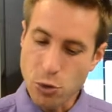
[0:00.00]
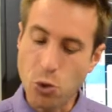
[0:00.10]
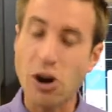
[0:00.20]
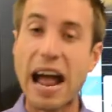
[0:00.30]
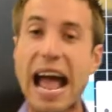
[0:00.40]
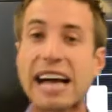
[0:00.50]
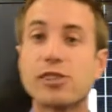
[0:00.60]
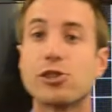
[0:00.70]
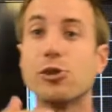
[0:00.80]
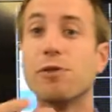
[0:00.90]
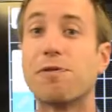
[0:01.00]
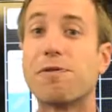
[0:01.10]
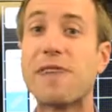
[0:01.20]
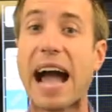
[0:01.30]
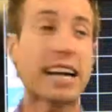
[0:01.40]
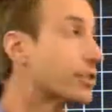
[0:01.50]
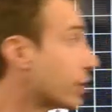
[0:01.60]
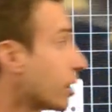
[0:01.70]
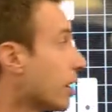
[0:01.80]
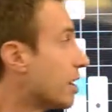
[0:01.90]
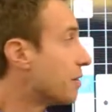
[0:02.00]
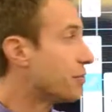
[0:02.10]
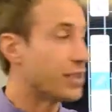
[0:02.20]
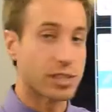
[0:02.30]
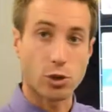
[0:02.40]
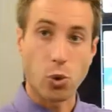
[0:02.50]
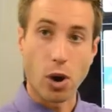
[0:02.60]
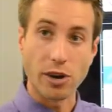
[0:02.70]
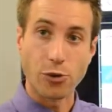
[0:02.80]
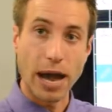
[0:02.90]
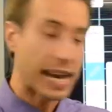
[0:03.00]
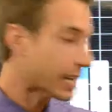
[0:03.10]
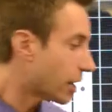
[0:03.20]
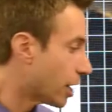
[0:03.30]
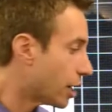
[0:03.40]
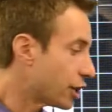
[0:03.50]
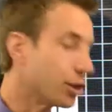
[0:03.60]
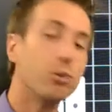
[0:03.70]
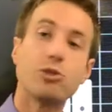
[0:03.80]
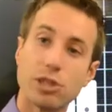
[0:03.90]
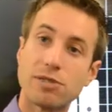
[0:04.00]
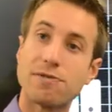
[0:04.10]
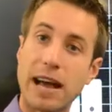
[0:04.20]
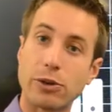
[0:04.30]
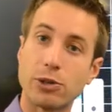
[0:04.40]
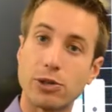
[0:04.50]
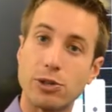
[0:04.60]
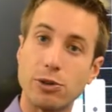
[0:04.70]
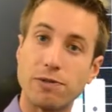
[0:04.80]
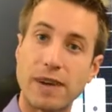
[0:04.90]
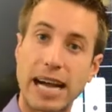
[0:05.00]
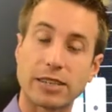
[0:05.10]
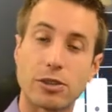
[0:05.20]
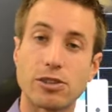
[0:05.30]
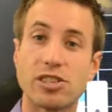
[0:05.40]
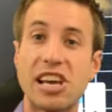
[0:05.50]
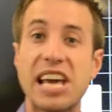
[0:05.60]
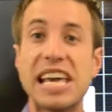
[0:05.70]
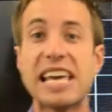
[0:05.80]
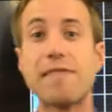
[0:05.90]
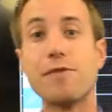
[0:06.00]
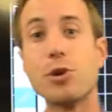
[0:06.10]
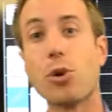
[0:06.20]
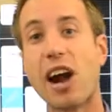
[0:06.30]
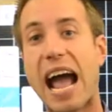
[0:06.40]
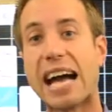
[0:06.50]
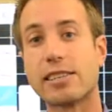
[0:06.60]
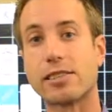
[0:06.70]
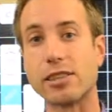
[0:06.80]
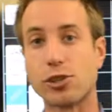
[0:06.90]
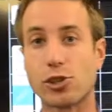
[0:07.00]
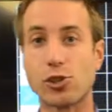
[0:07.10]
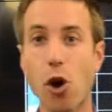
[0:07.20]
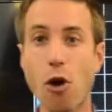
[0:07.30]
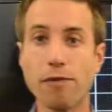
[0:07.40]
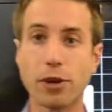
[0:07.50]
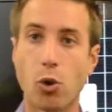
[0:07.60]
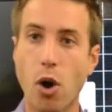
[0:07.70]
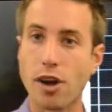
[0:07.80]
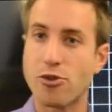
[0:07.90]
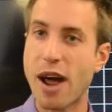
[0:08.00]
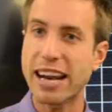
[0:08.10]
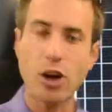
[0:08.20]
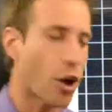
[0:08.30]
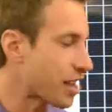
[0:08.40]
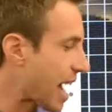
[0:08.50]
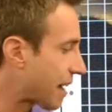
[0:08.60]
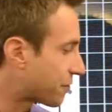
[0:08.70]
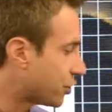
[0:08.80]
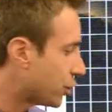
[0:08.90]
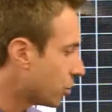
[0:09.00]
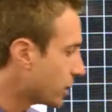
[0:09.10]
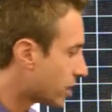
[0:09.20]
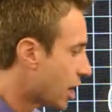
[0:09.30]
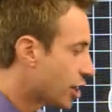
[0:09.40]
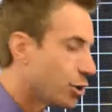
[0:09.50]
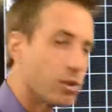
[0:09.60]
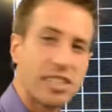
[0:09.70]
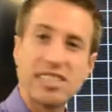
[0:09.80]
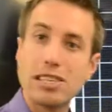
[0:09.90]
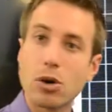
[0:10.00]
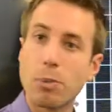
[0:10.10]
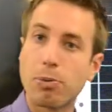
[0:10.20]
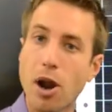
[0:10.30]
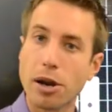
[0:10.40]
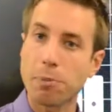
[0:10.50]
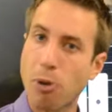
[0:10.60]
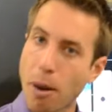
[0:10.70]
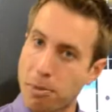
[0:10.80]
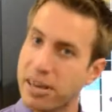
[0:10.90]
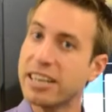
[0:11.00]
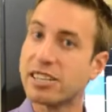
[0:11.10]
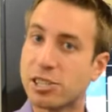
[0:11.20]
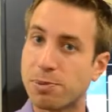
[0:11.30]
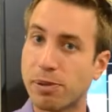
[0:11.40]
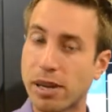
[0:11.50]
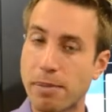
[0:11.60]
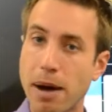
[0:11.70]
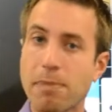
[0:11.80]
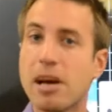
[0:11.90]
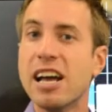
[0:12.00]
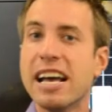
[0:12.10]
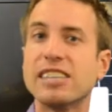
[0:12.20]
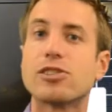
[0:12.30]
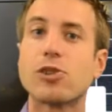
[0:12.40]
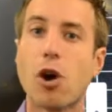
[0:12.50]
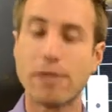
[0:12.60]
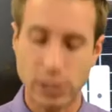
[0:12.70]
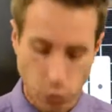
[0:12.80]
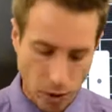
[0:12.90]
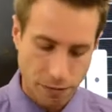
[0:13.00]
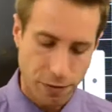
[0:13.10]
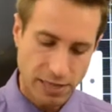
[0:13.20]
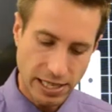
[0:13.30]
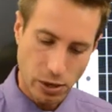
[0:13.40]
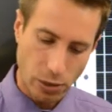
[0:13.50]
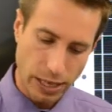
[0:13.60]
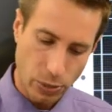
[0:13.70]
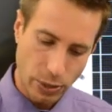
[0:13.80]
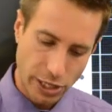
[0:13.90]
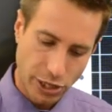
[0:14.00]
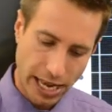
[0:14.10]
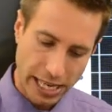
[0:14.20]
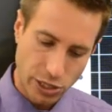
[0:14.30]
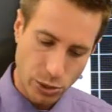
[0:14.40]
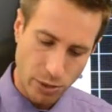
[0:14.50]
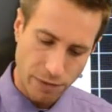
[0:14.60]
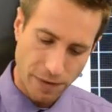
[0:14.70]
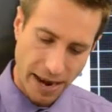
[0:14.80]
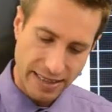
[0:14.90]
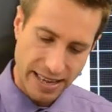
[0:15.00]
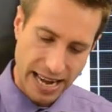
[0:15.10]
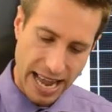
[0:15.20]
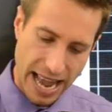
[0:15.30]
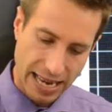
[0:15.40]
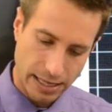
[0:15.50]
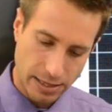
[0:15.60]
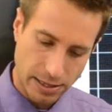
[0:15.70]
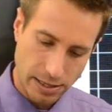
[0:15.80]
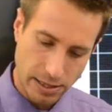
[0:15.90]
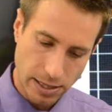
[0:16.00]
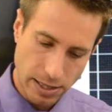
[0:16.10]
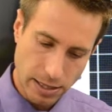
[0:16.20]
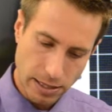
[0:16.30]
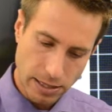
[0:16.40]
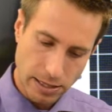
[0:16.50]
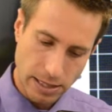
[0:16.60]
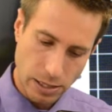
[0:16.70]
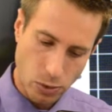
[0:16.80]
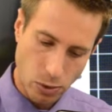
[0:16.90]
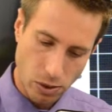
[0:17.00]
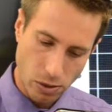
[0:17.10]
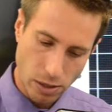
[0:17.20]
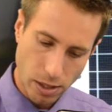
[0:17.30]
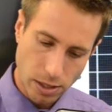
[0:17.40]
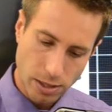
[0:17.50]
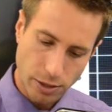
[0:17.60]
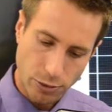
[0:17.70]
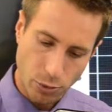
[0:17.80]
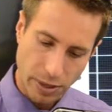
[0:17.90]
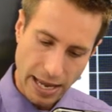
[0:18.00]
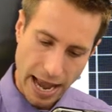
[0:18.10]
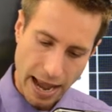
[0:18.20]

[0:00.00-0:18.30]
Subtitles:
were asked to factor this quadratic, you just found your two factors. If you were asked to solve the quadratic, all you have to do is use the zero product property to split them up and solve each one for 0, in which case you would find that x is equal to 3/2.